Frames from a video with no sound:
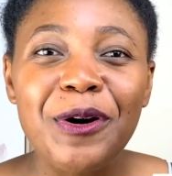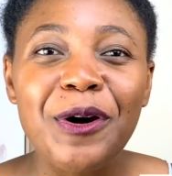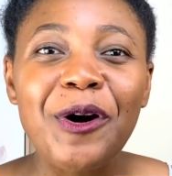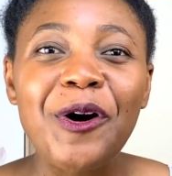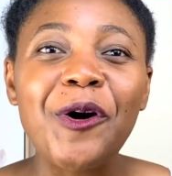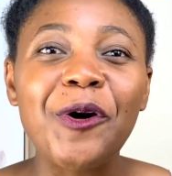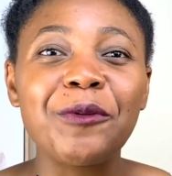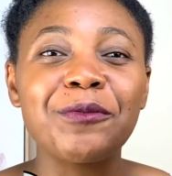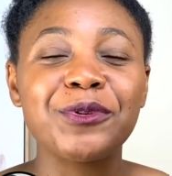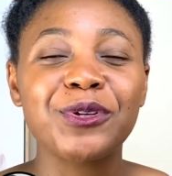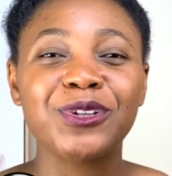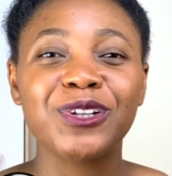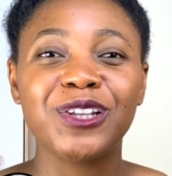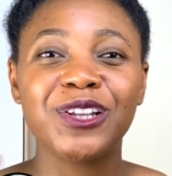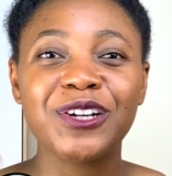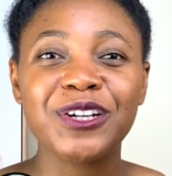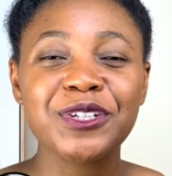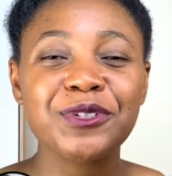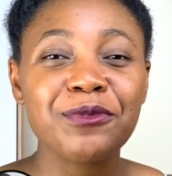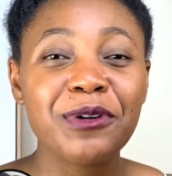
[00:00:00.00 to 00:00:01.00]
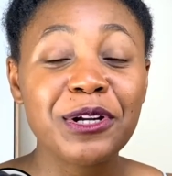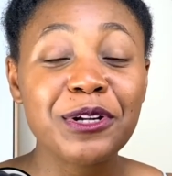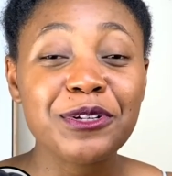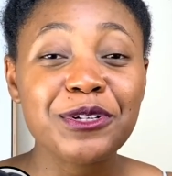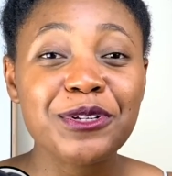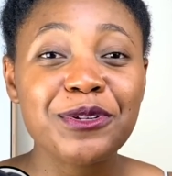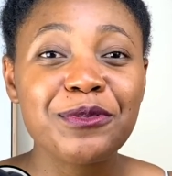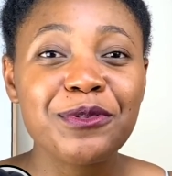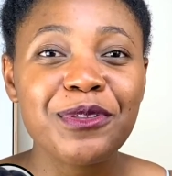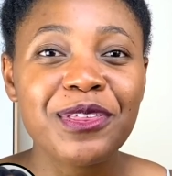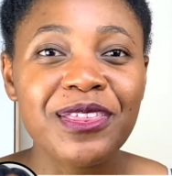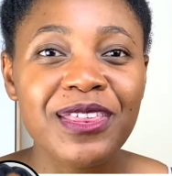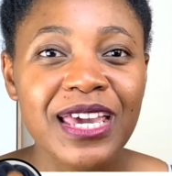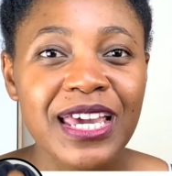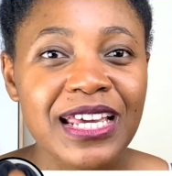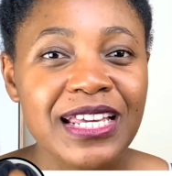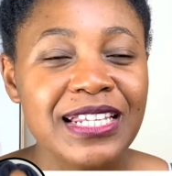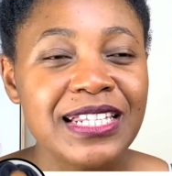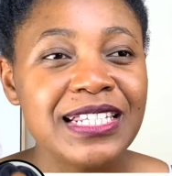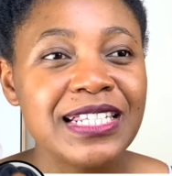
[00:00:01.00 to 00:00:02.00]
Hope you learned one or two
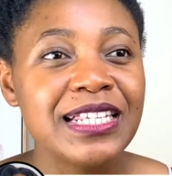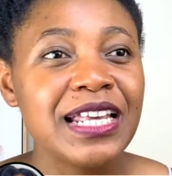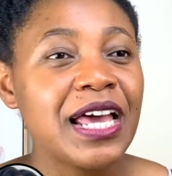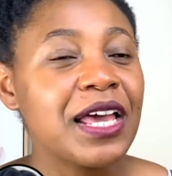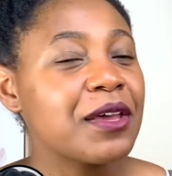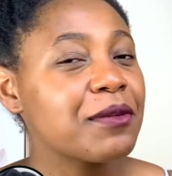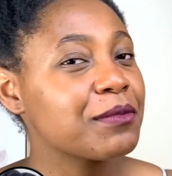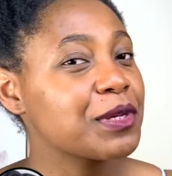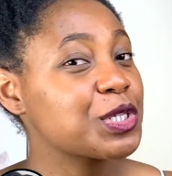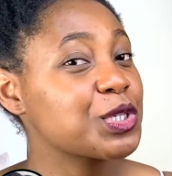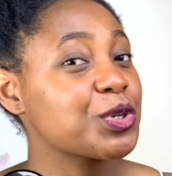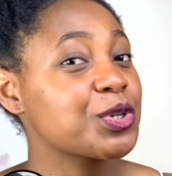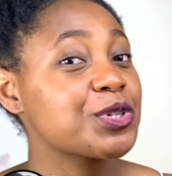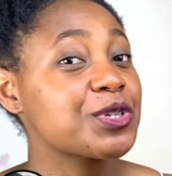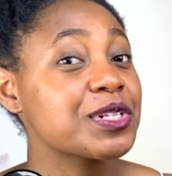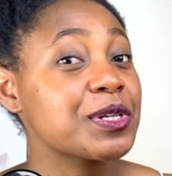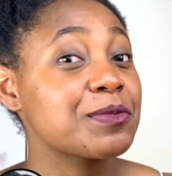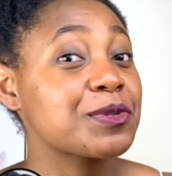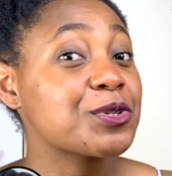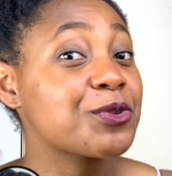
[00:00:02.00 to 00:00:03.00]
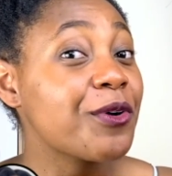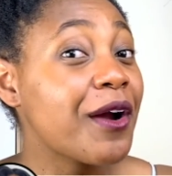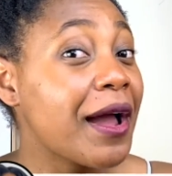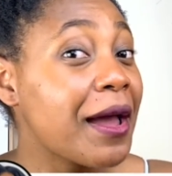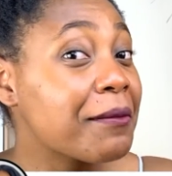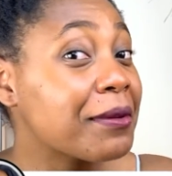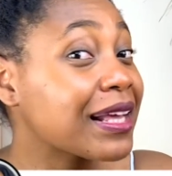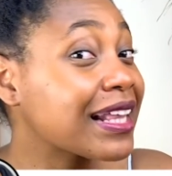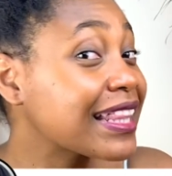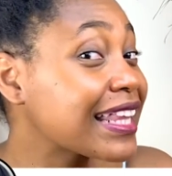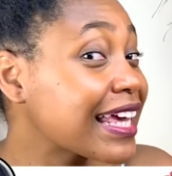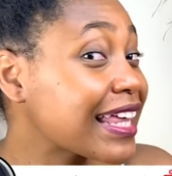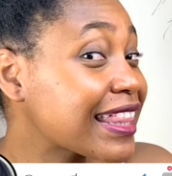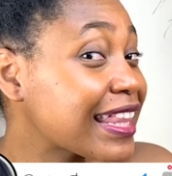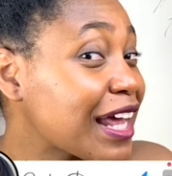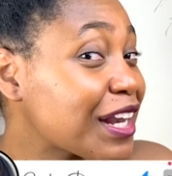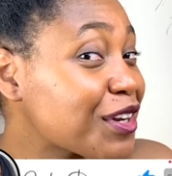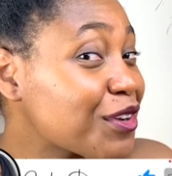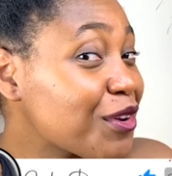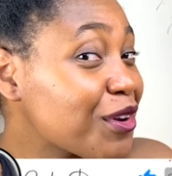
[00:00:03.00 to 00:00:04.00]
things. Be sure to subscribe, click
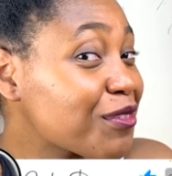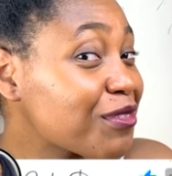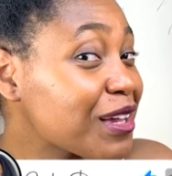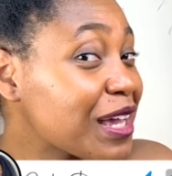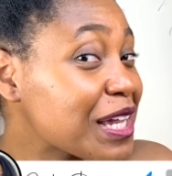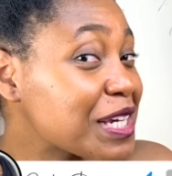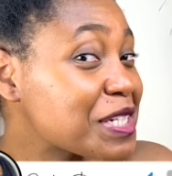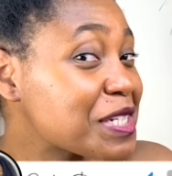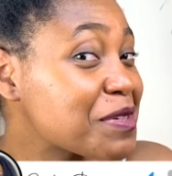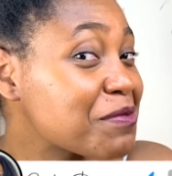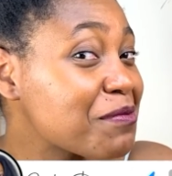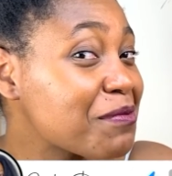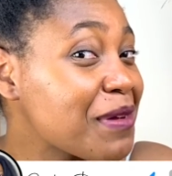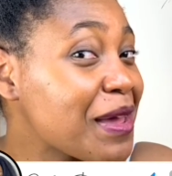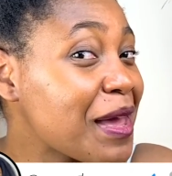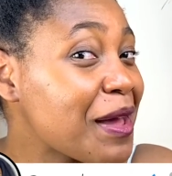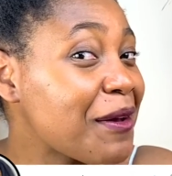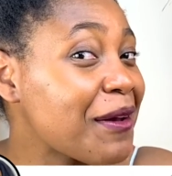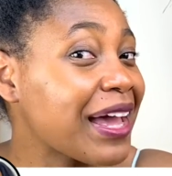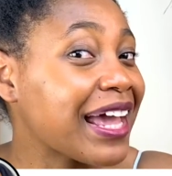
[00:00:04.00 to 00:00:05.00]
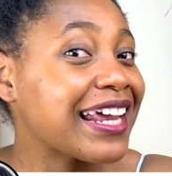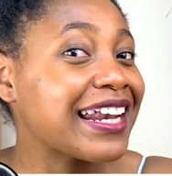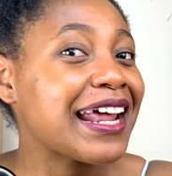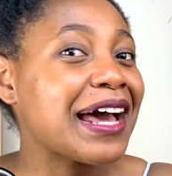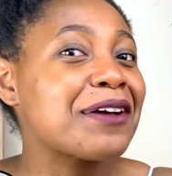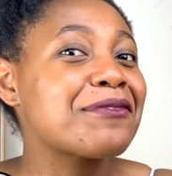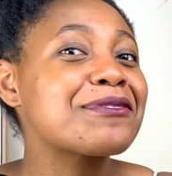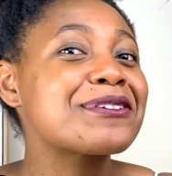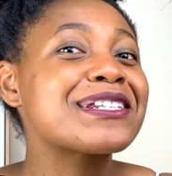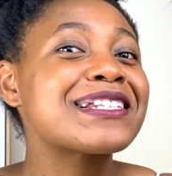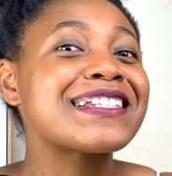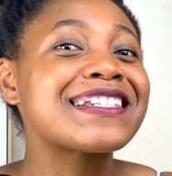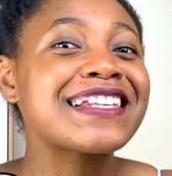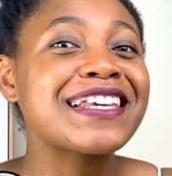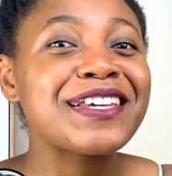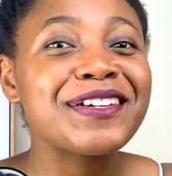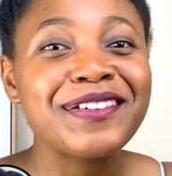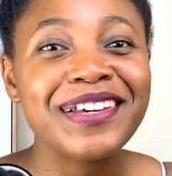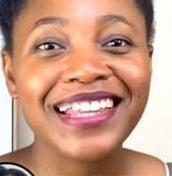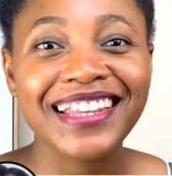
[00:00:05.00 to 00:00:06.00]
that notification bell, and I will see
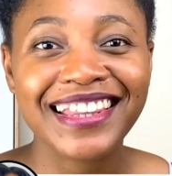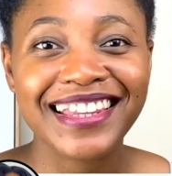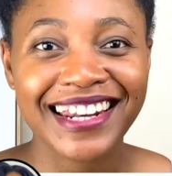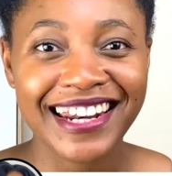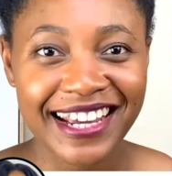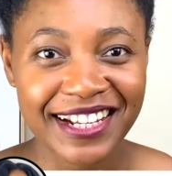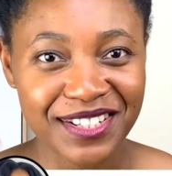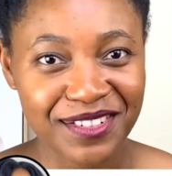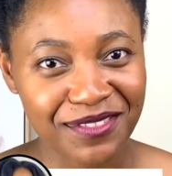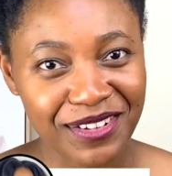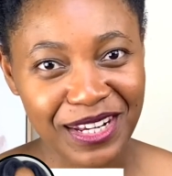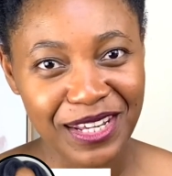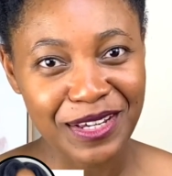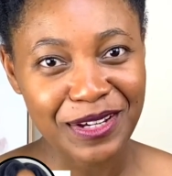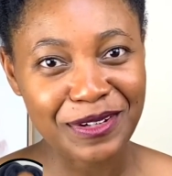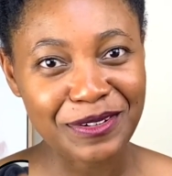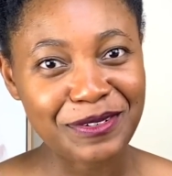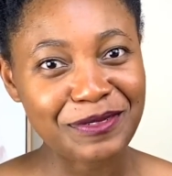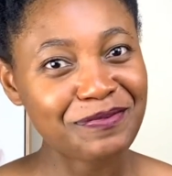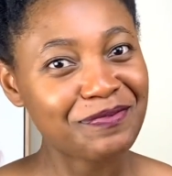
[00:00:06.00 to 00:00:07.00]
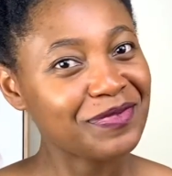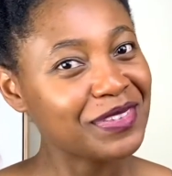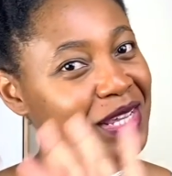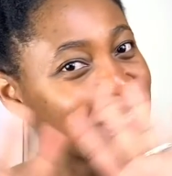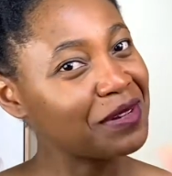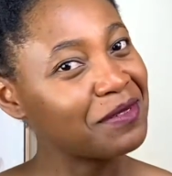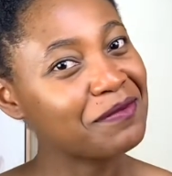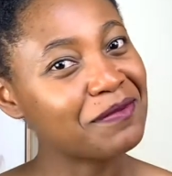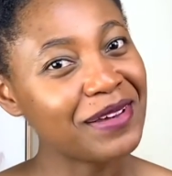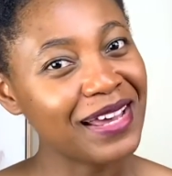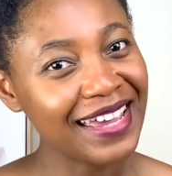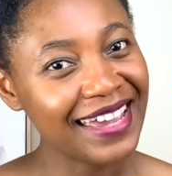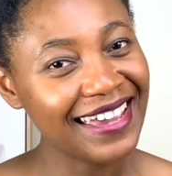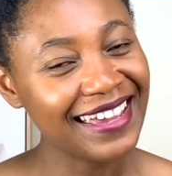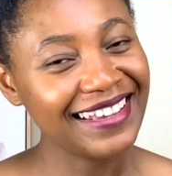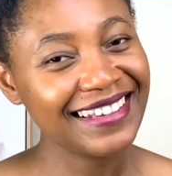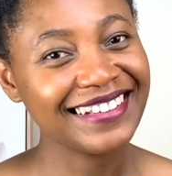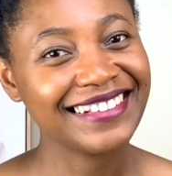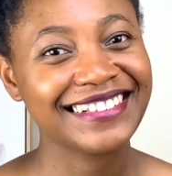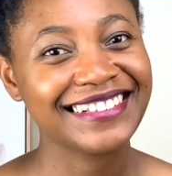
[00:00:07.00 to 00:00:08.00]
you in the next video. Bye.